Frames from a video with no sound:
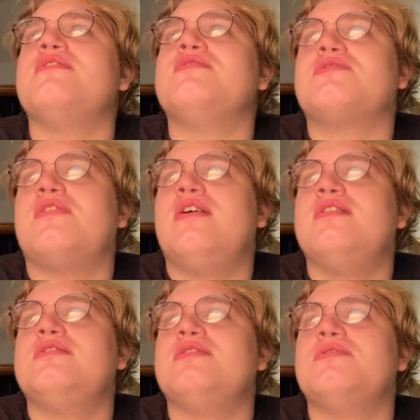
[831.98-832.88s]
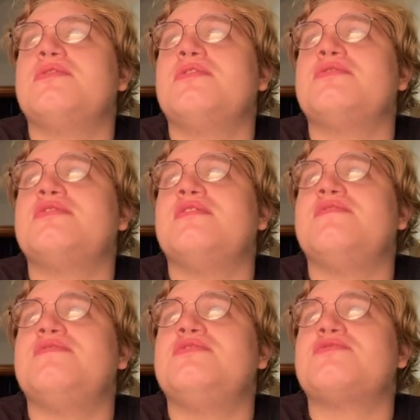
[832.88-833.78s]
Strahd, so Curse of
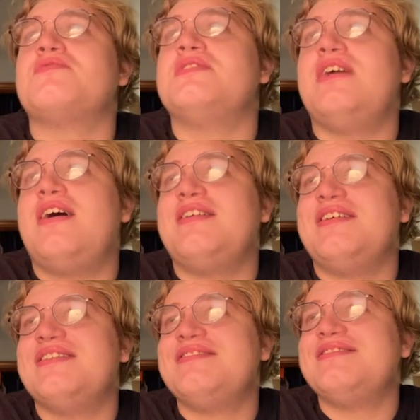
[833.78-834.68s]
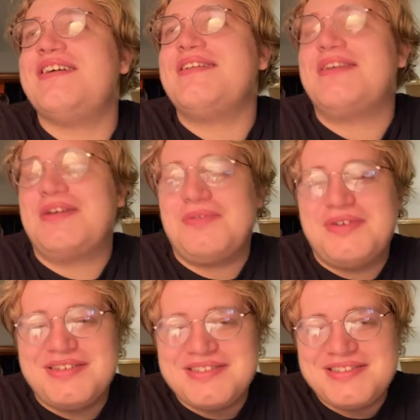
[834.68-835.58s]
Stradania, I think it
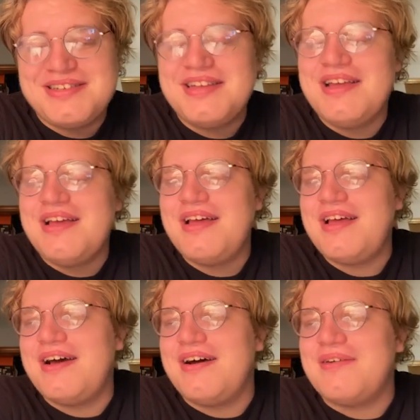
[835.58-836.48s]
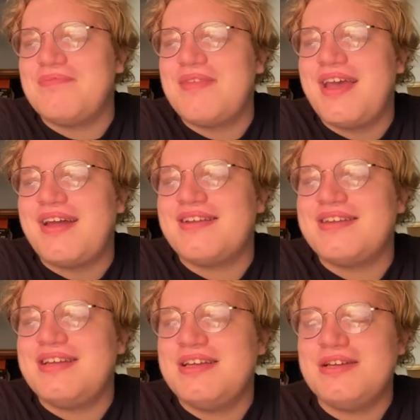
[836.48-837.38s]
was. And
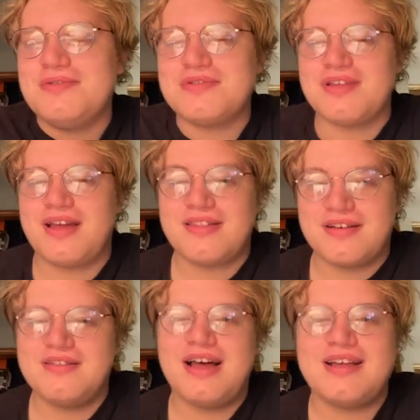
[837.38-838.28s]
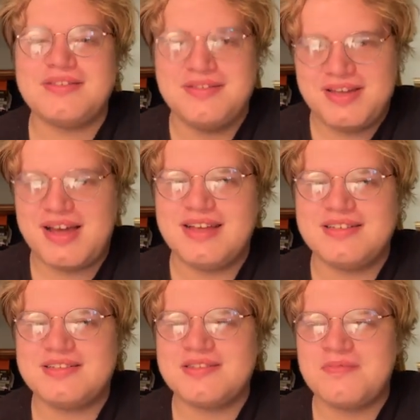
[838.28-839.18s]
he used like the glass
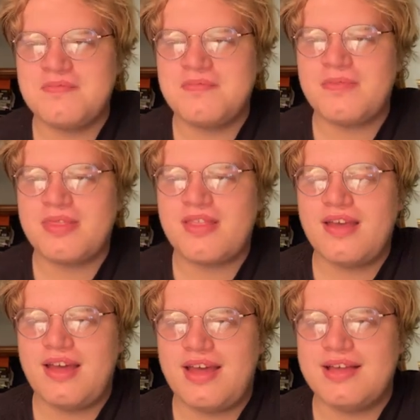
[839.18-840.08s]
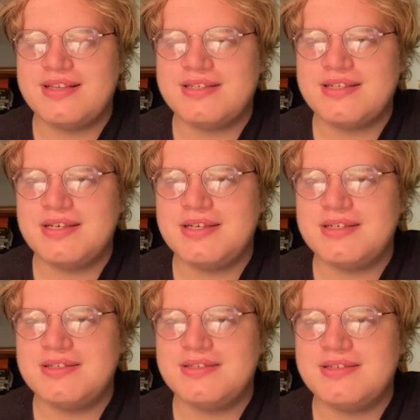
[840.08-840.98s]
dice as
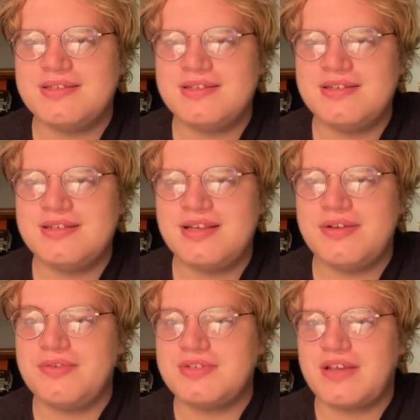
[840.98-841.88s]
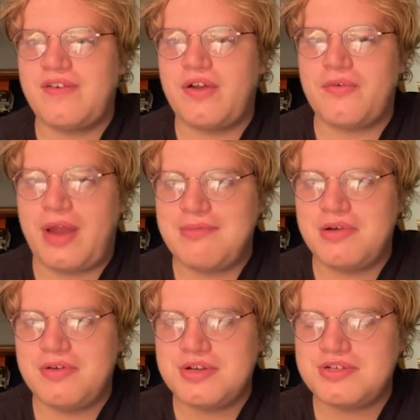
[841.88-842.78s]
his, and it was like very
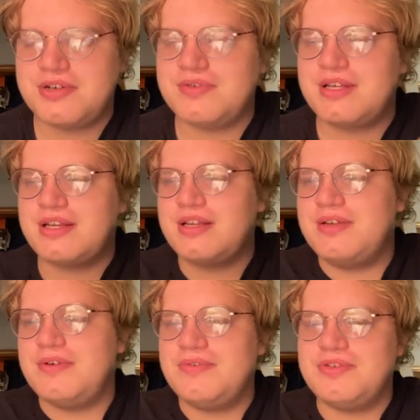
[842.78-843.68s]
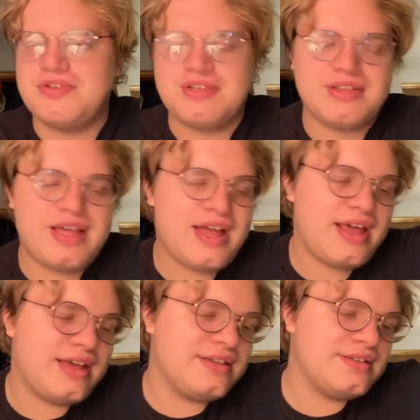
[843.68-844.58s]
rainbowish. It was like he was using that
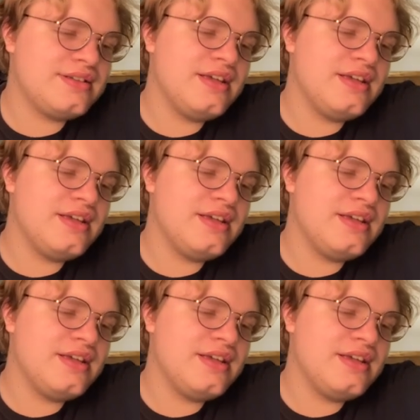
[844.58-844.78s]
as